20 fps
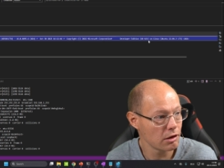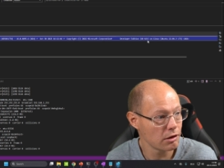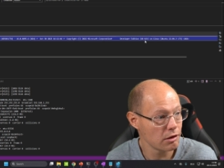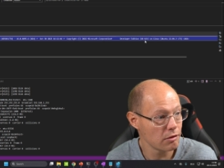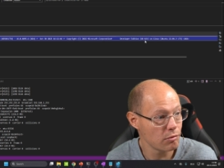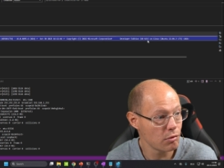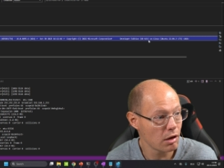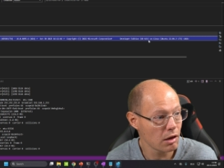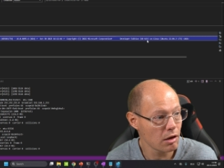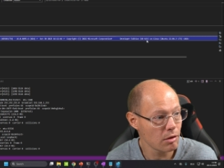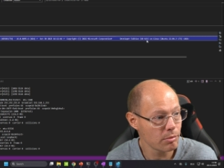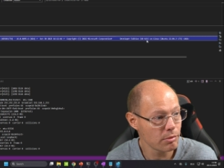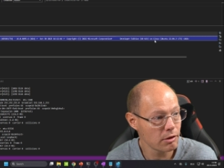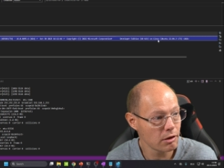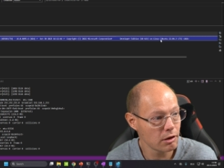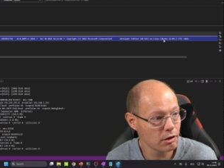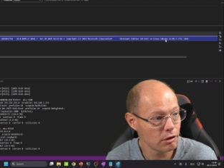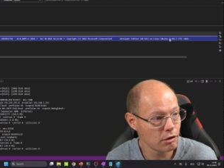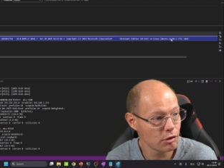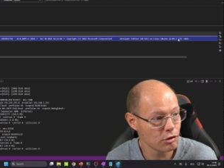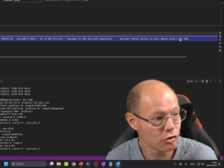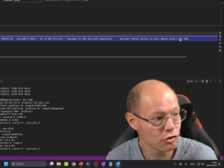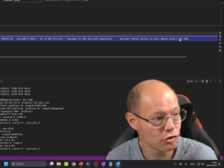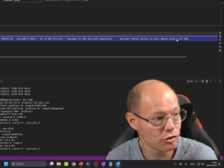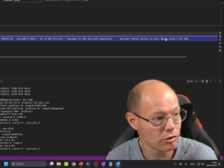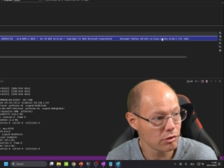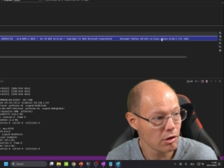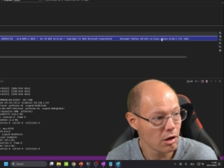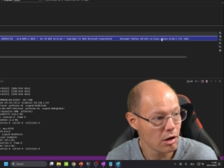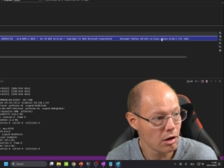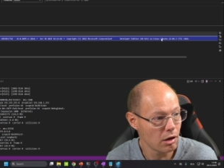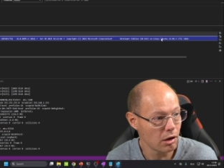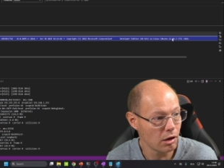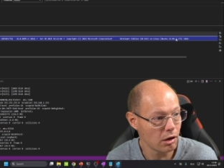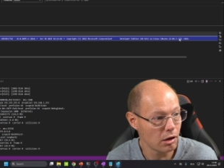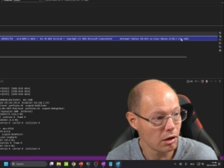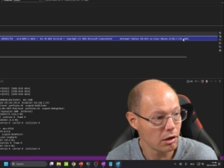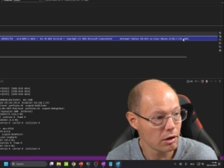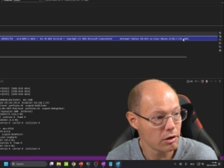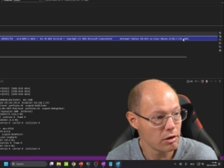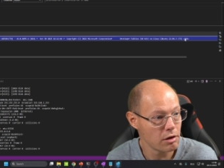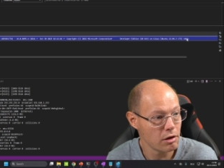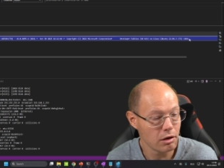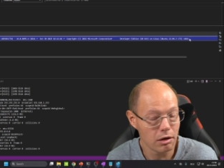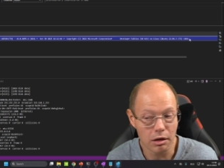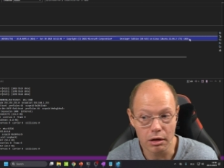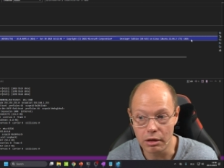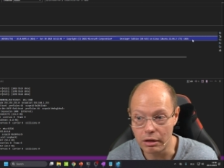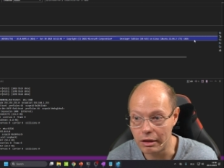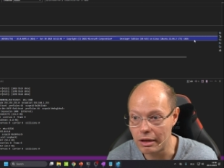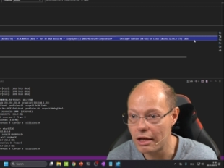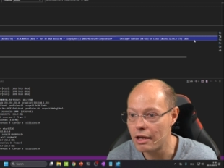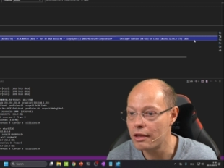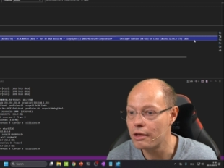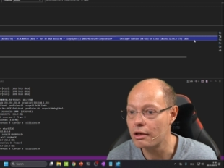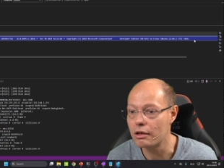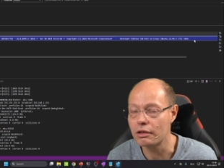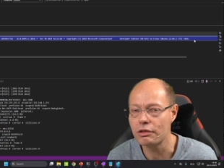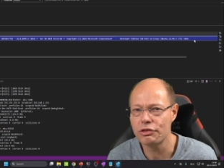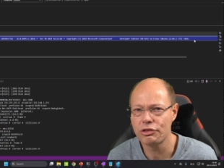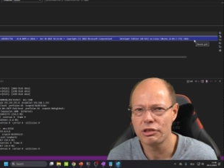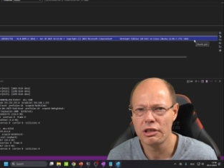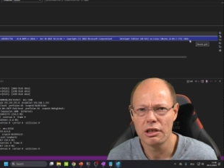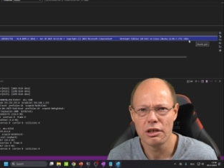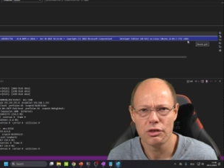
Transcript: developer edition on Linux.